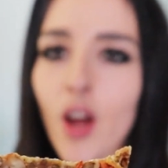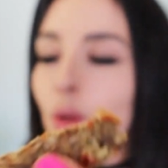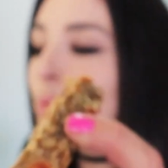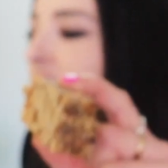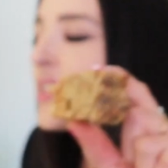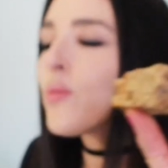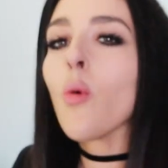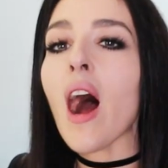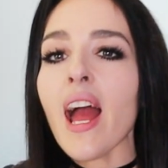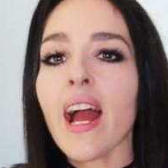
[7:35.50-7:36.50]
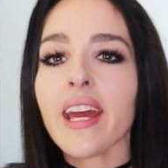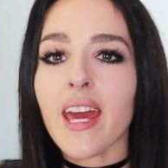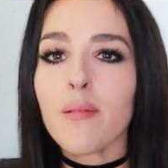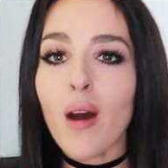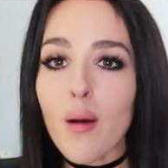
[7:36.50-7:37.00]
The reason why I
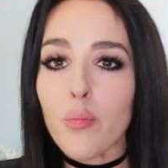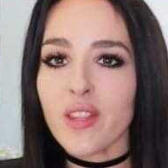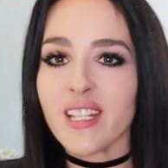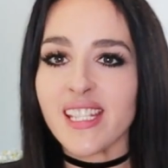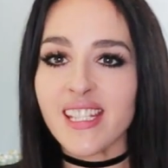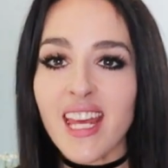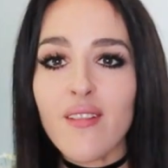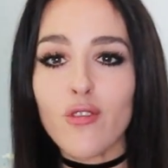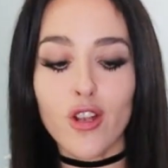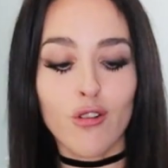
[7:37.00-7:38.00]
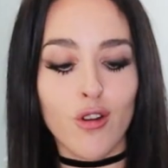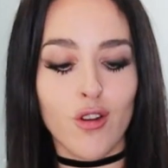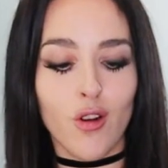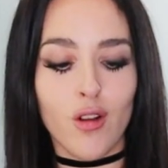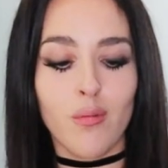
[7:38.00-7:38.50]
came up with this savory
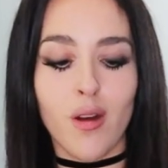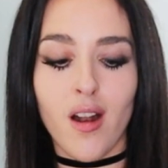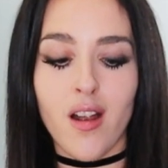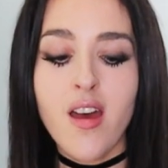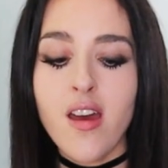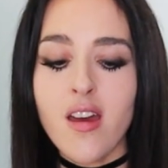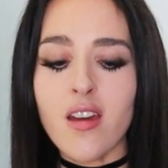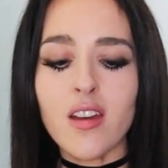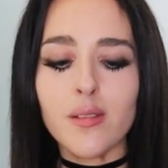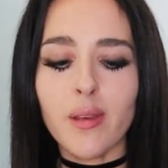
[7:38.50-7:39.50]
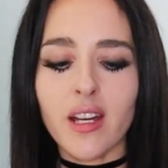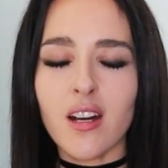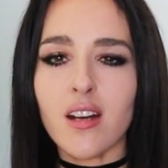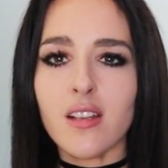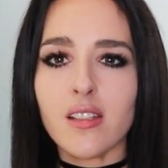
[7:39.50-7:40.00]
granola bar is
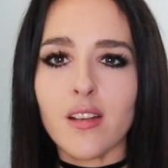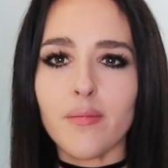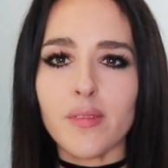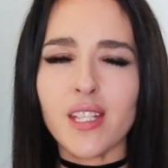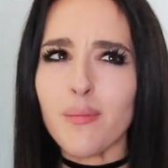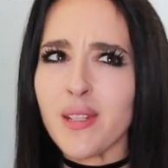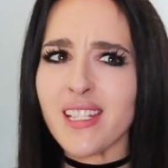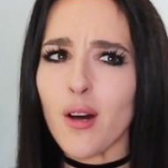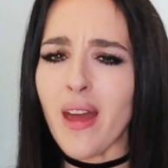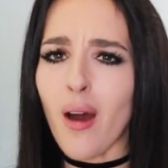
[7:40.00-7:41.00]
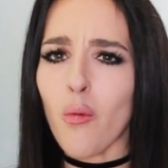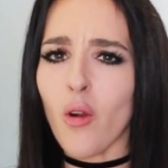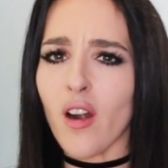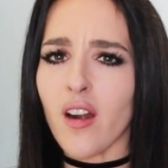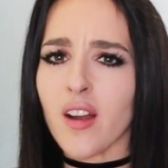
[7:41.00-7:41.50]
because some days I'll be at
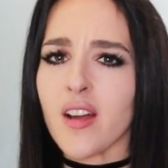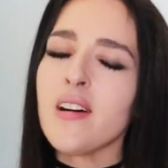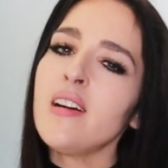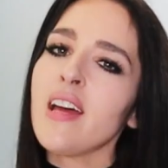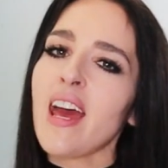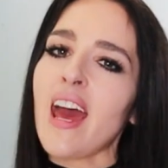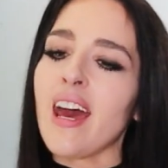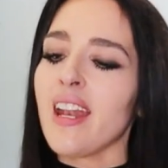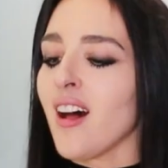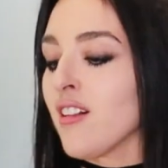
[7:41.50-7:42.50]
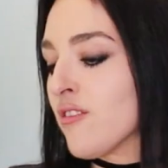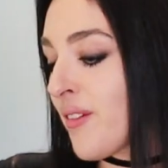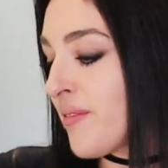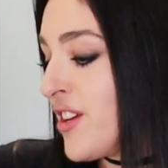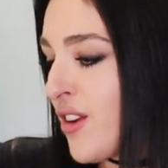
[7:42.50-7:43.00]
work and
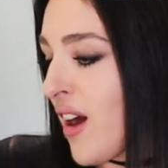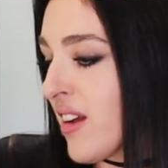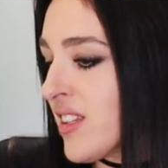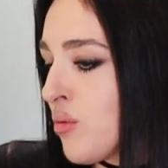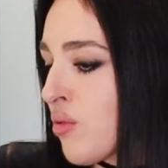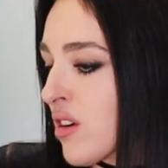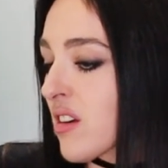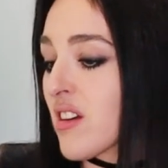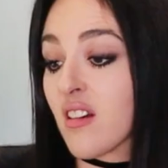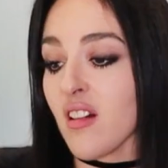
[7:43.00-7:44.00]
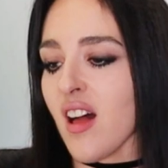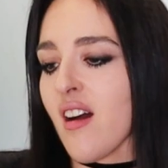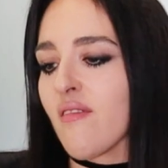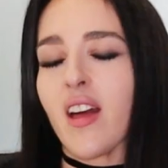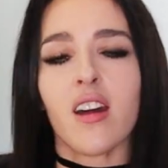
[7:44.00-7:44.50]
I'll get to work and I'll
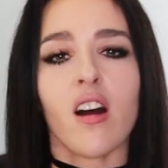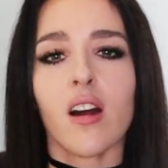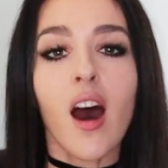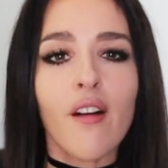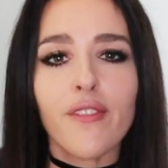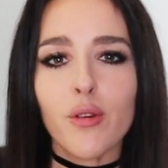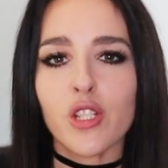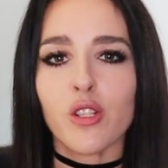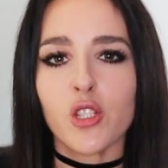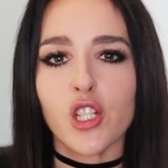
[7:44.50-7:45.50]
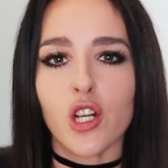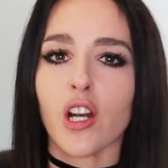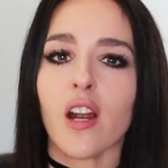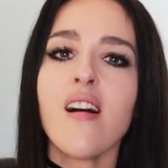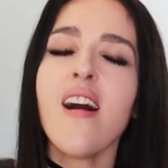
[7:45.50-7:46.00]
have like a coffee with some
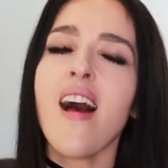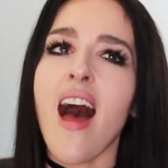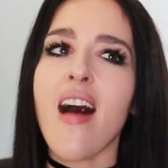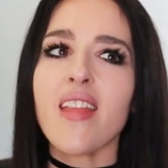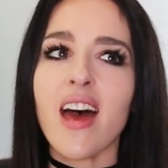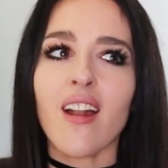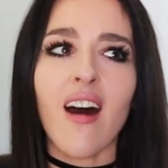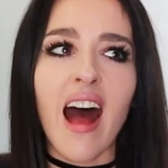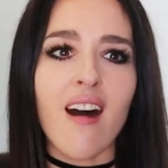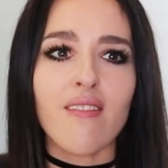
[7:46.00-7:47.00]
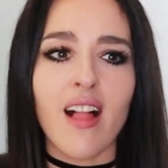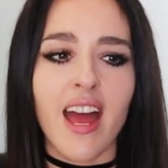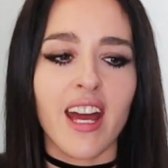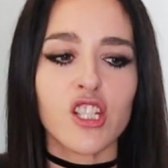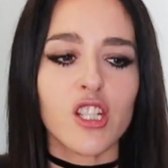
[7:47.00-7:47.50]
sugar, and then I'll have
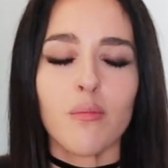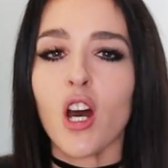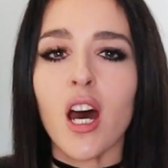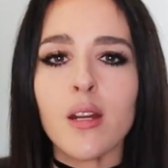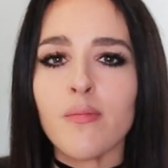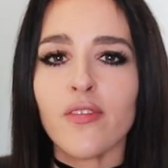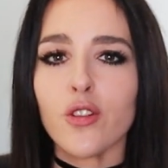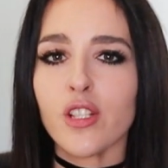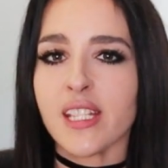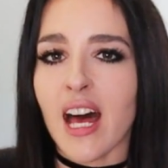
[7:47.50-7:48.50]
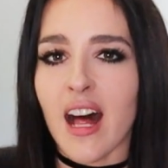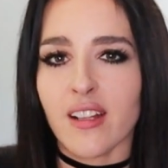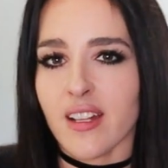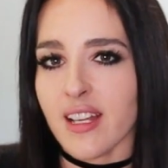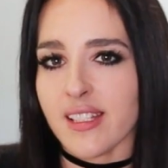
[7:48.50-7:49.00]
like some cut up fruit
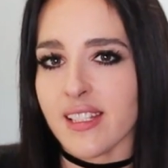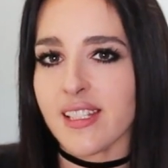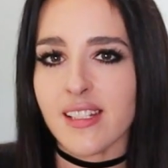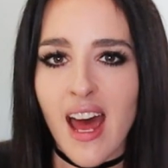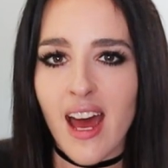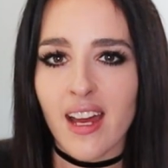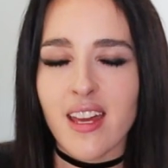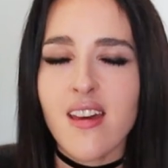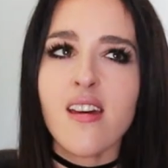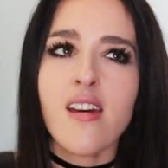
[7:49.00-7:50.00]
salad as a snack,